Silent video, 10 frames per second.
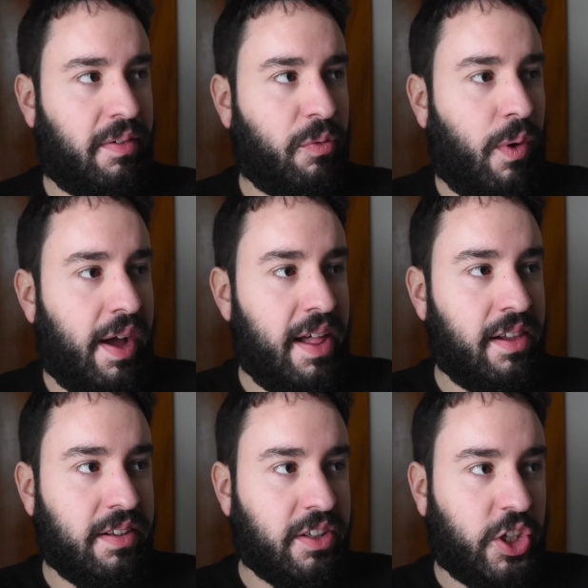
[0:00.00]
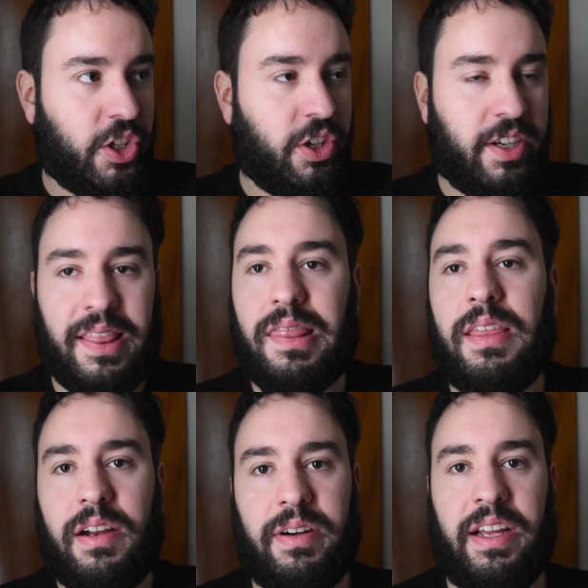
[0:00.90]
while good in
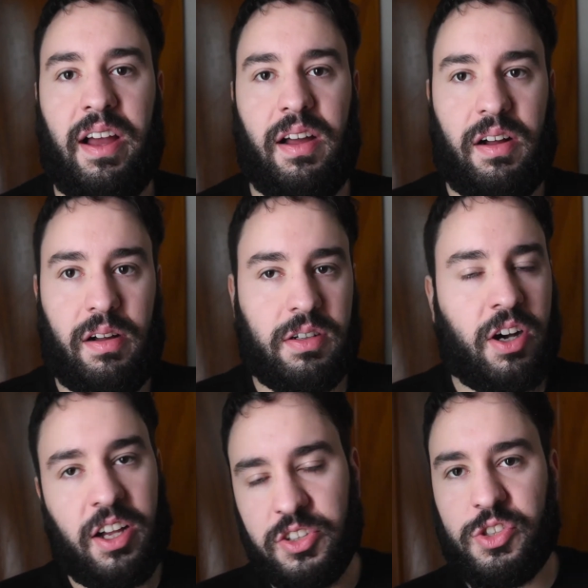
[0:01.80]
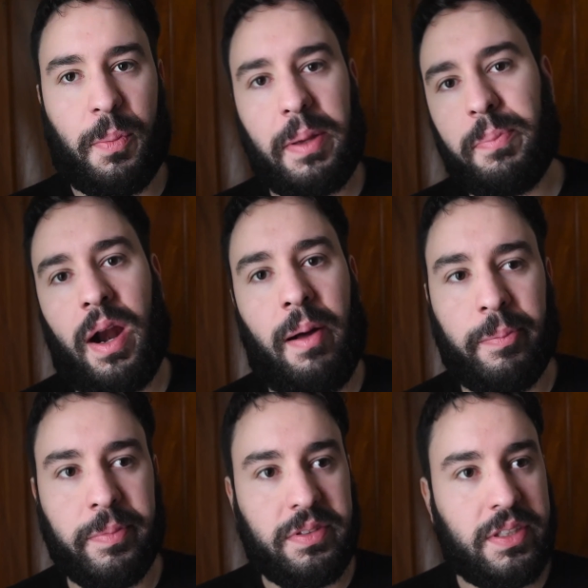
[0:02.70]
theory, cause so many
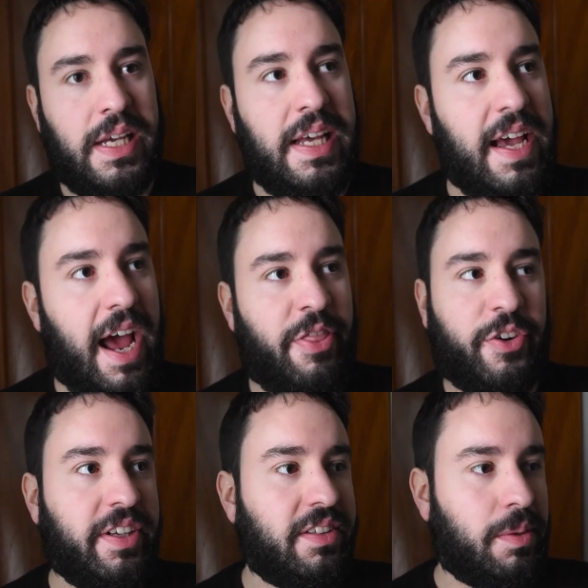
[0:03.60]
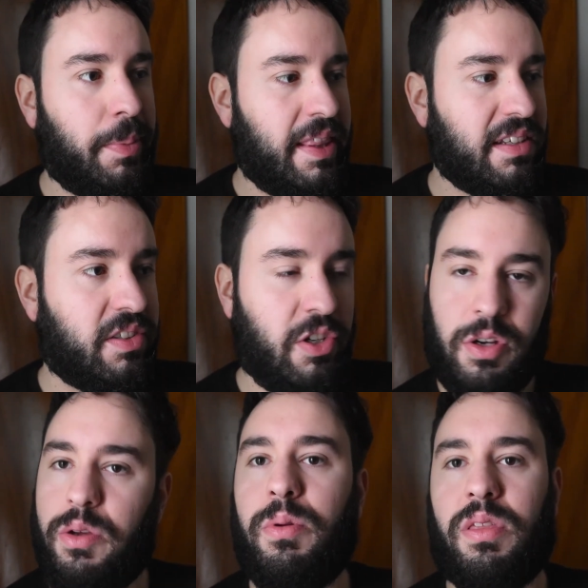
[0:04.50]
problems. And there needs to be this
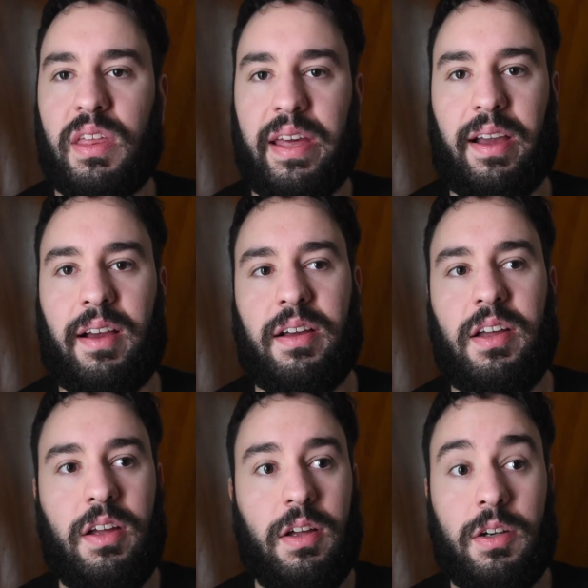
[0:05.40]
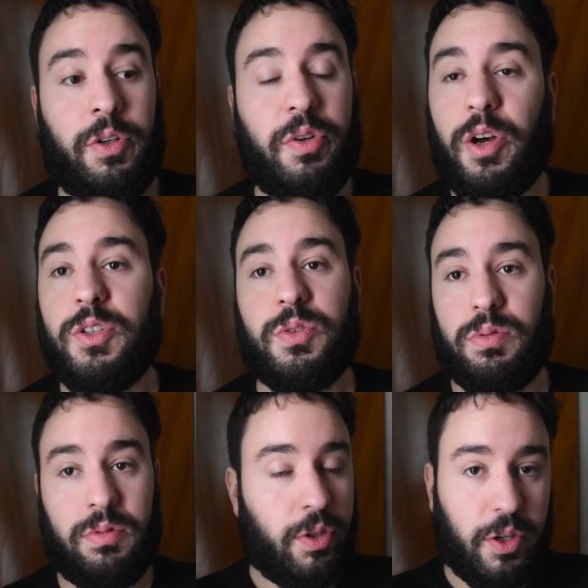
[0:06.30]
new thing. Who knows
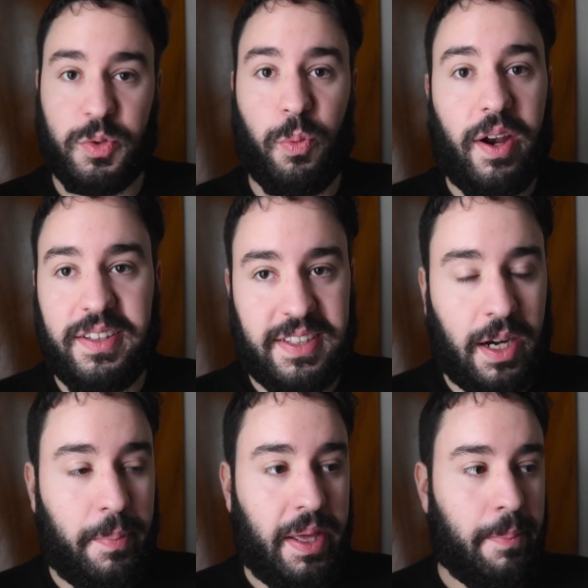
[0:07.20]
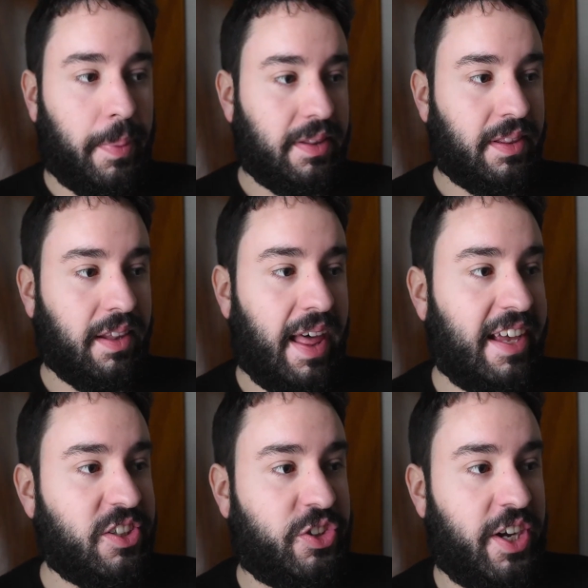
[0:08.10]
what it's gonna be, but the
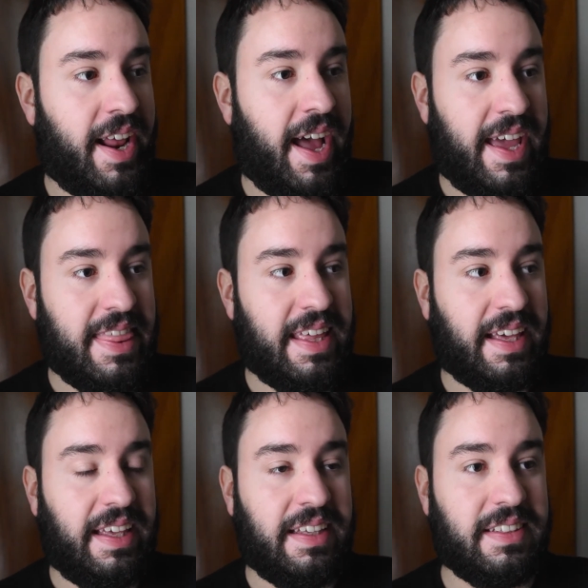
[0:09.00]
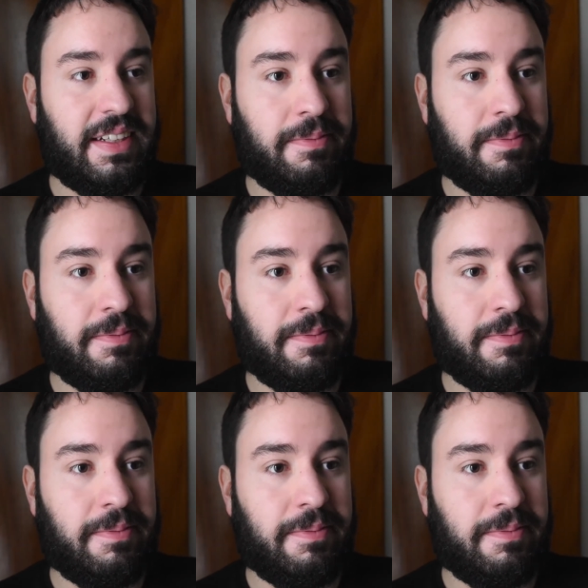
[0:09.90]
last Jedi, I think, is